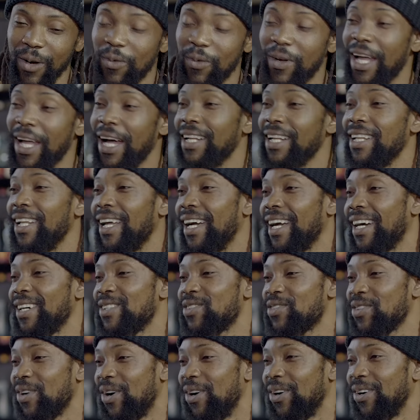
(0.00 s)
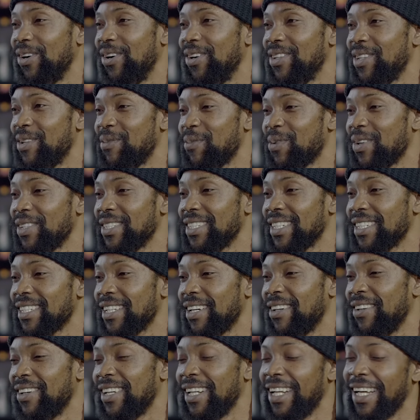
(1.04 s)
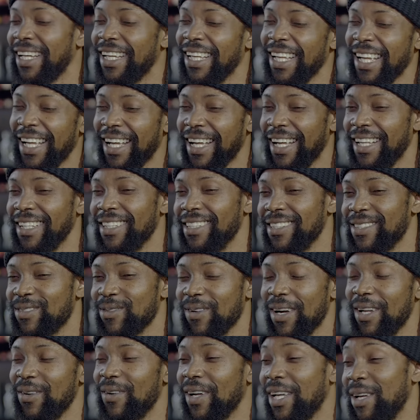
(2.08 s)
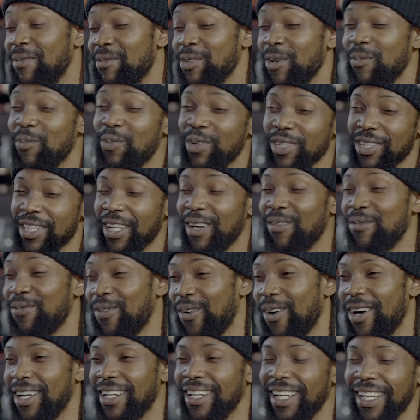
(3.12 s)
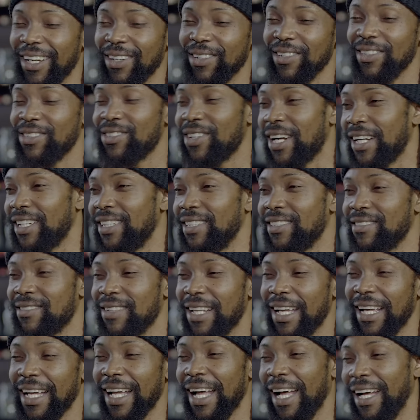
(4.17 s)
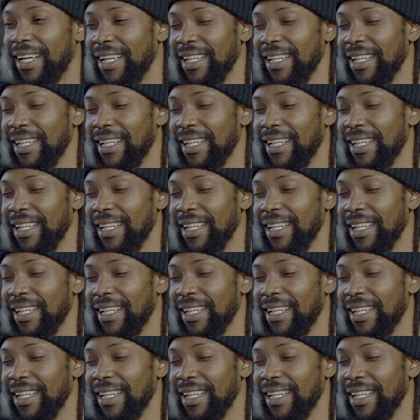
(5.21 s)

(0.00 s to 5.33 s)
We had like a song on the project that we were like, we kept on pushing it forward, like on the track list, like,